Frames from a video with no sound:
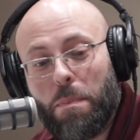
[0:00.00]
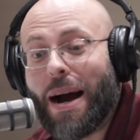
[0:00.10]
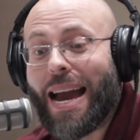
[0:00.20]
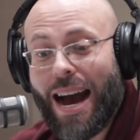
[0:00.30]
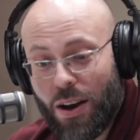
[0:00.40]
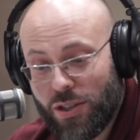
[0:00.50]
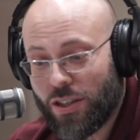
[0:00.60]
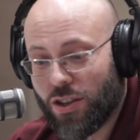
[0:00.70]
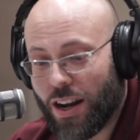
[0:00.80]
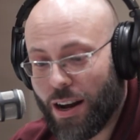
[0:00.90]
My house
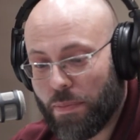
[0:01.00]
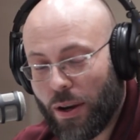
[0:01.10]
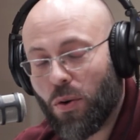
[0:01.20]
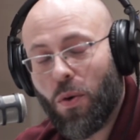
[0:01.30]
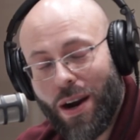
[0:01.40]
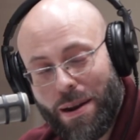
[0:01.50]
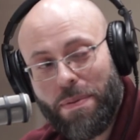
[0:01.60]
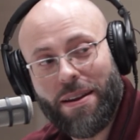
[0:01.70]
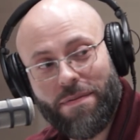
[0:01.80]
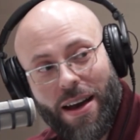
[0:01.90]
has gone up quite a
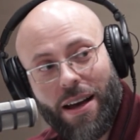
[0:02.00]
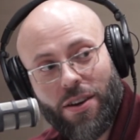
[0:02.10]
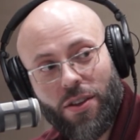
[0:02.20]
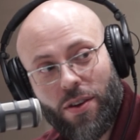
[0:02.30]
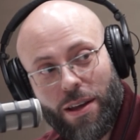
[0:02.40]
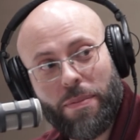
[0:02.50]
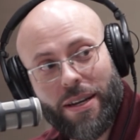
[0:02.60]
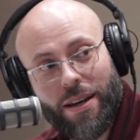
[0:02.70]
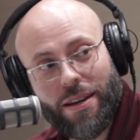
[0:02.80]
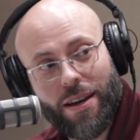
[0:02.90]
bit in value, though, let
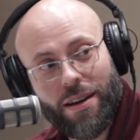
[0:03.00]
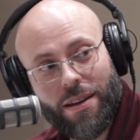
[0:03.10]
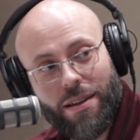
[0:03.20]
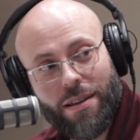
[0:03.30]
me tell you.